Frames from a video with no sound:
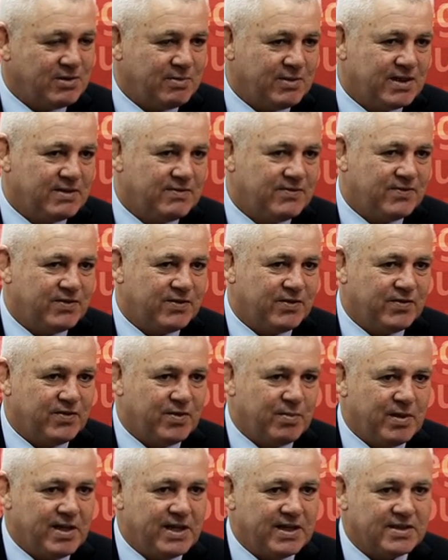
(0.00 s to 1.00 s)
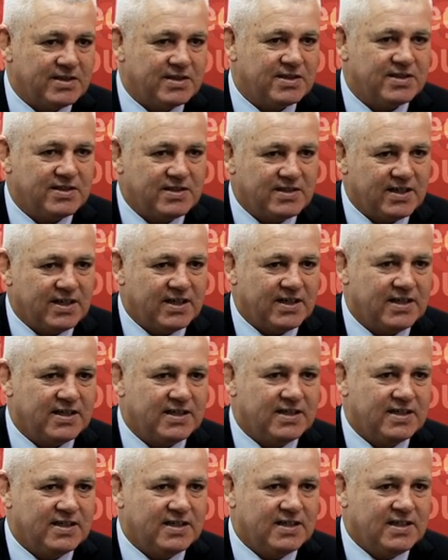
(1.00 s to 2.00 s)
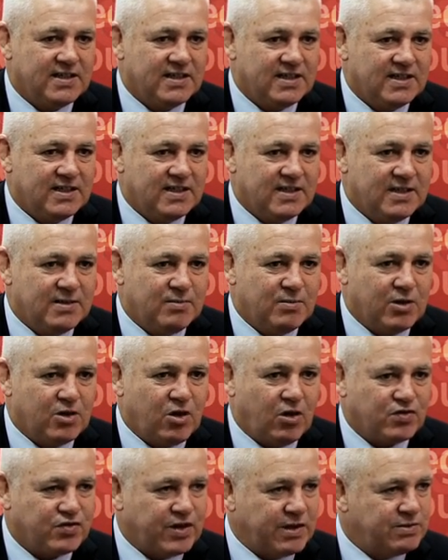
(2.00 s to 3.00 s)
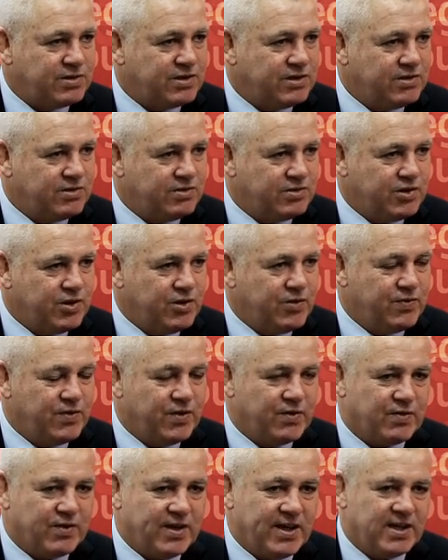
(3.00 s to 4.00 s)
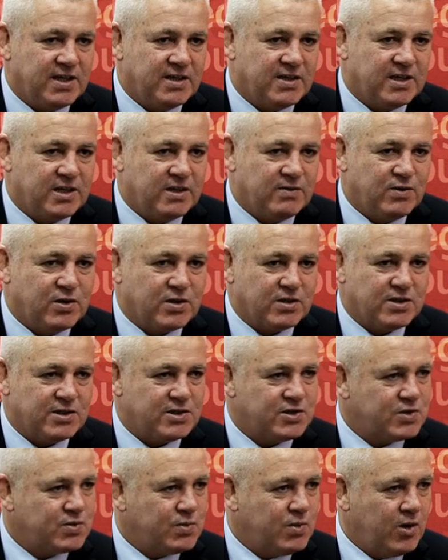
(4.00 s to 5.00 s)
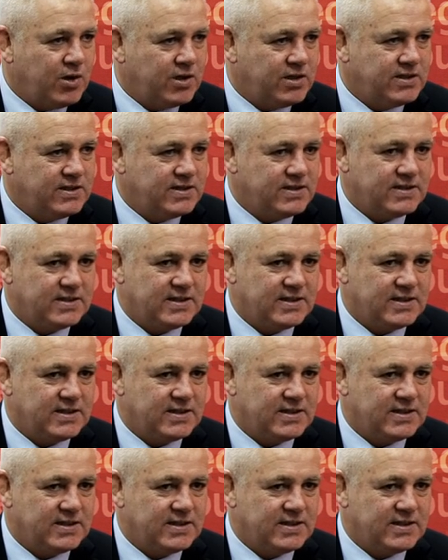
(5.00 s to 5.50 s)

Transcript: I mean, for me, it's my contract was to 2015, and then I've looked at the squad,